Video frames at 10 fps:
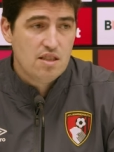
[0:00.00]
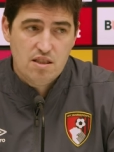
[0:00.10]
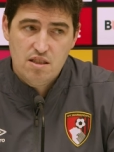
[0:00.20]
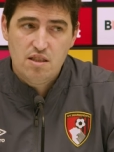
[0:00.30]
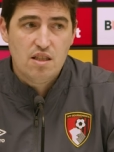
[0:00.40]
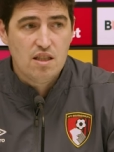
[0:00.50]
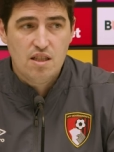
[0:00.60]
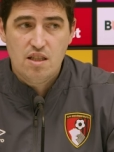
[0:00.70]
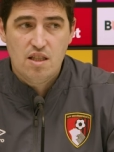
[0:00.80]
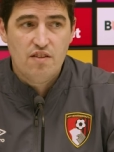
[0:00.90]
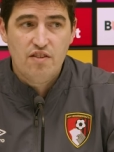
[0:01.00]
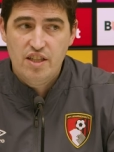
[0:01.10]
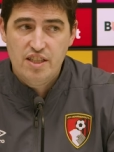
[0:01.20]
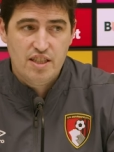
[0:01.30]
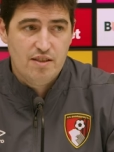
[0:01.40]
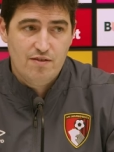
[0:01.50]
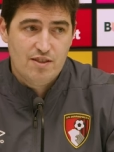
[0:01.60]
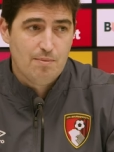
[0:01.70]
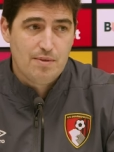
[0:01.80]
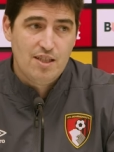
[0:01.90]
It's never easy.
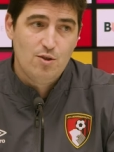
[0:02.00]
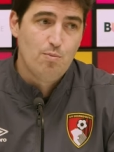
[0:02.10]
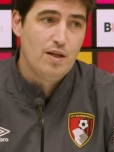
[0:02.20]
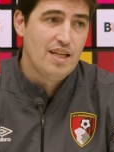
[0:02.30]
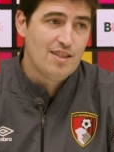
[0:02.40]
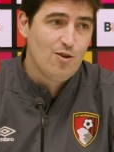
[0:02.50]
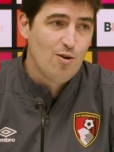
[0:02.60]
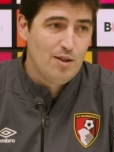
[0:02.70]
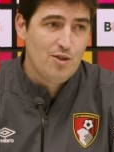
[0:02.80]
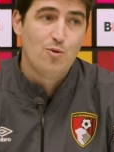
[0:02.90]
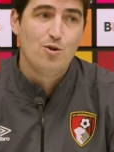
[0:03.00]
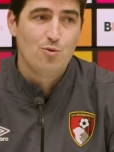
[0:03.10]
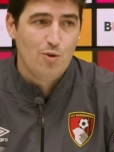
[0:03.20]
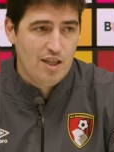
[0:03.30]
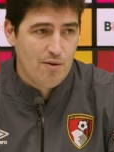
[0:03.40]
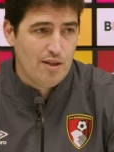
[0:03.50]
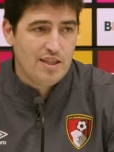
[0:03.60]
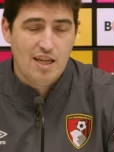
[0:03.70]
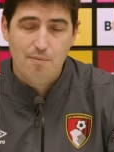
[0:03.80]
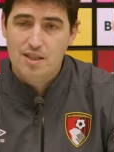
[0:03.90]
Sometimes you play at home and you want to win every
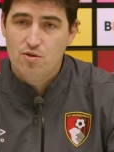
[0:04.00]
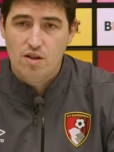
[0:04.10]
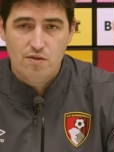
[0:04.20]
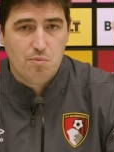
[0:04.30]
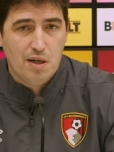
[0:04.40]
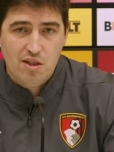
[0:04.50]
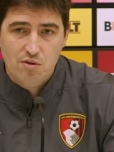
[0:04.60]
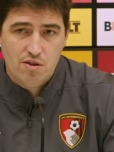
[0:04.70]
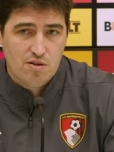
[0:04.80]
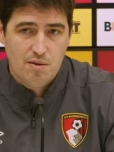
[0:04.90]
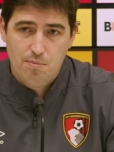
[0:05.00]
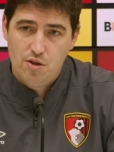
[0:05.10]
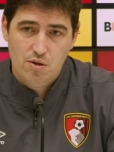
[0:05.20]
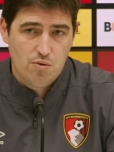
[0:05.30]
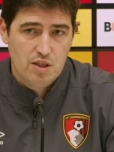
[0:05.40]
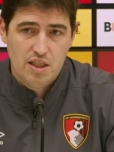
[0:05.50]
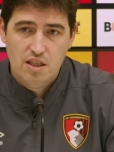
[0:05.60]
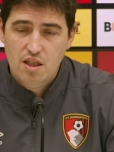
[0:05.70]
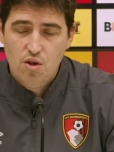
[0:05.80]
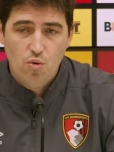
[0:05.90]
time, but you have to value, no? The point we
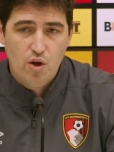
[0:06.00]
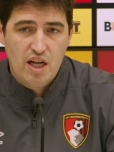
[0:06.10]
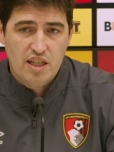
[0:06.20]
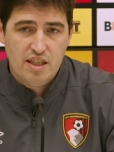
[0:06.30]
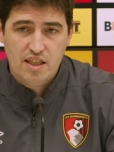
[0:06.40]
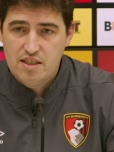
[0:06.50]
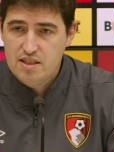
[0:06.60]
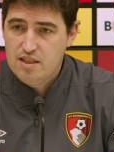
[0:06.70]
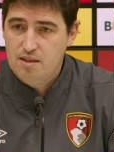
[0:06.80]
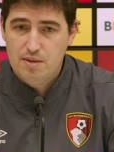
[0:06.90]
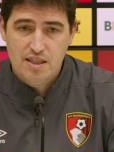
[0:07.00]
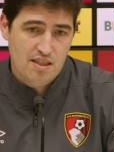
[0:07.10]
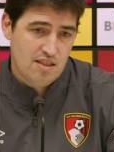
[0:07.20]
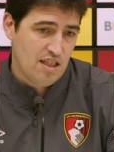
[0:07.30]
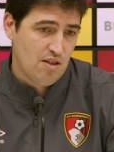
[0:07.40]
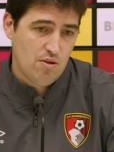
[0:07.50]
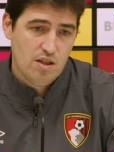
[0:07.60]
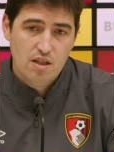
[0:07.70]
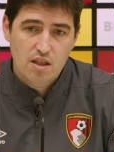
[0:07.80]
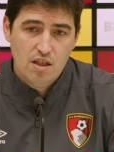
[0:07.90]
had against a team that is now
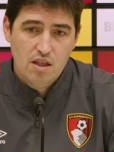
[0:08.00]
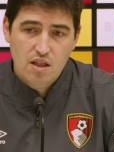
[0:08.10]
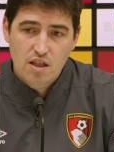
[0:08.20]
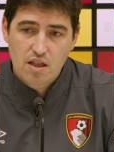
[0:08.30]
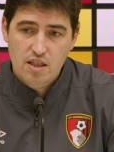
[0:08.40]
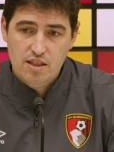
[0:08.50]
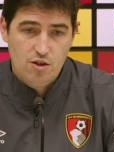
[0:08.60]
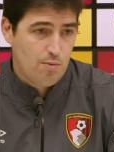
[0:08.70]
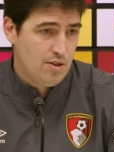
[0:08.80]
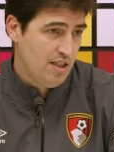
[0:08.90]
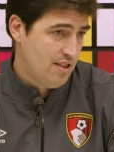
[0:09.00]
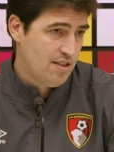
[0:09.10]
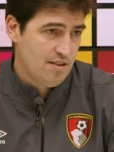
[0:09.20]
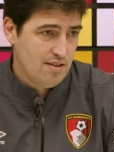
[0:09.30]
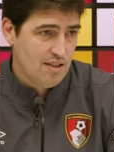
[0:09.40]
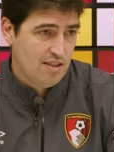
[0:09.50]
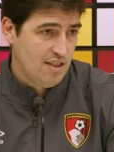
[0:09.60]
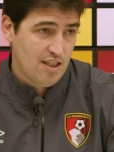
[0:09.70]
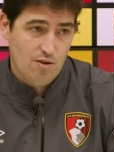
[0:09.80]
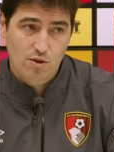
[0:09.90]
in the top six, and
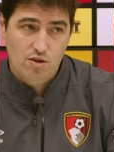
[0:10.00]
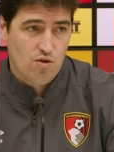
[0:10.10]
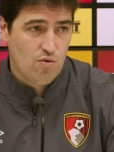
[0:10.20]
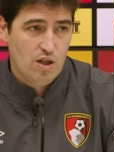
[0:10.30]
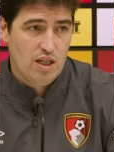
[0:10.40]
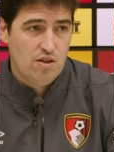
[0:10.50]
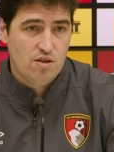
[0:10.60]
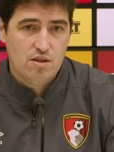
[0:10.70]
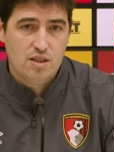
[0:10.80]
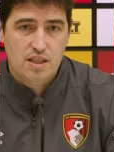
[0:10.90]
they are doing so well, no?